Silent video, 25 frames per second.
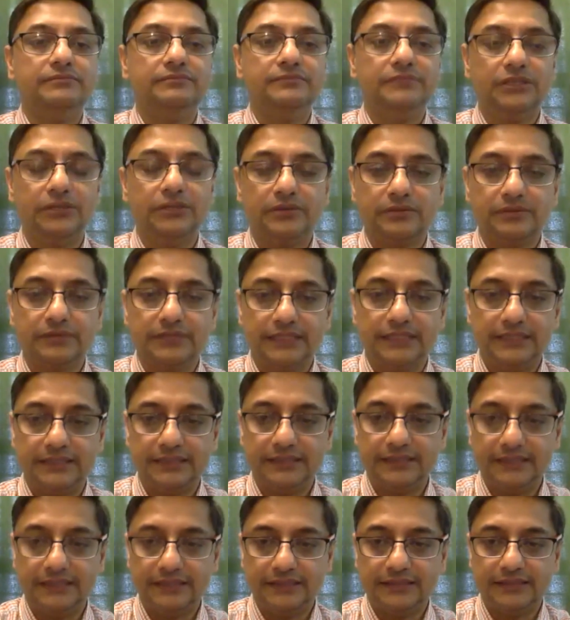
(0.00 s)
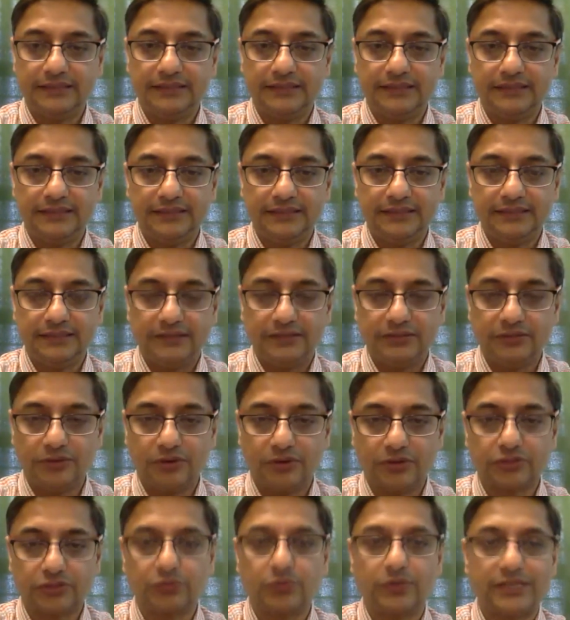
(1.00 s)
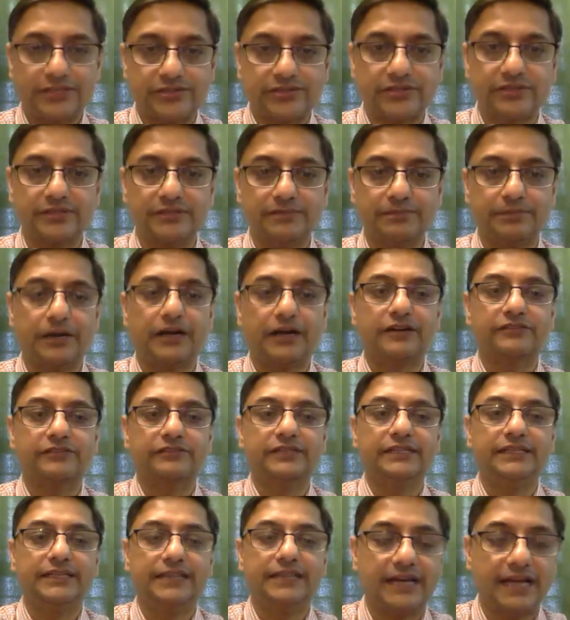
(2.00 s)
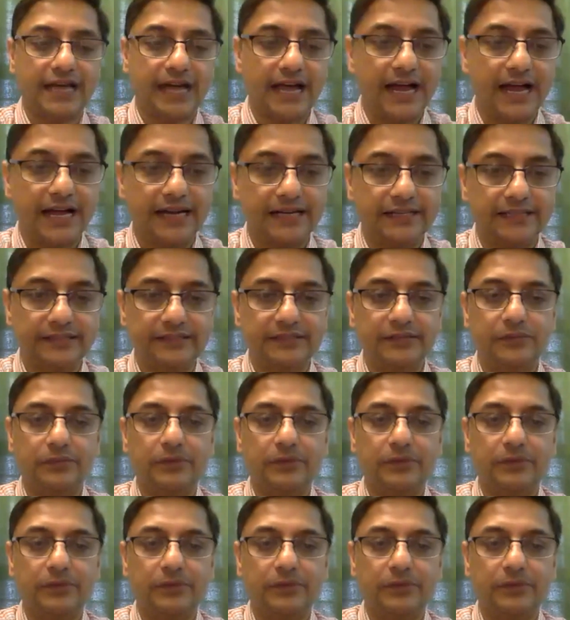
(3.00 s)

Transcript: you know, the, the, the northwestern part of India had